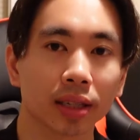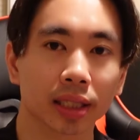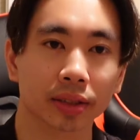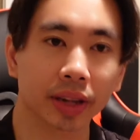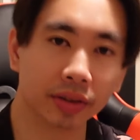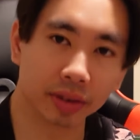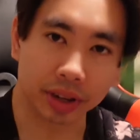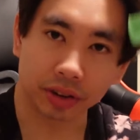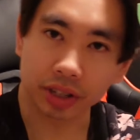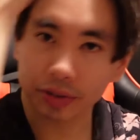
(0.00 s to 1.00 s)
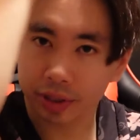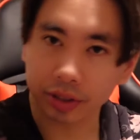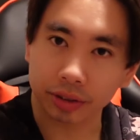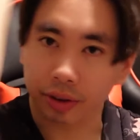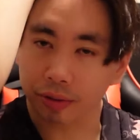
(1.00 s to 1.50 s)
So initially you just want
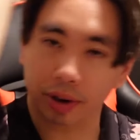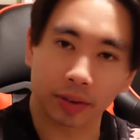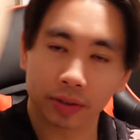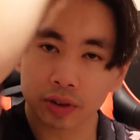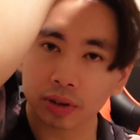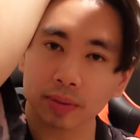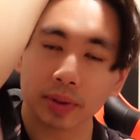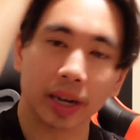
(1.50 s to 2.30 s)
to do a rough comb,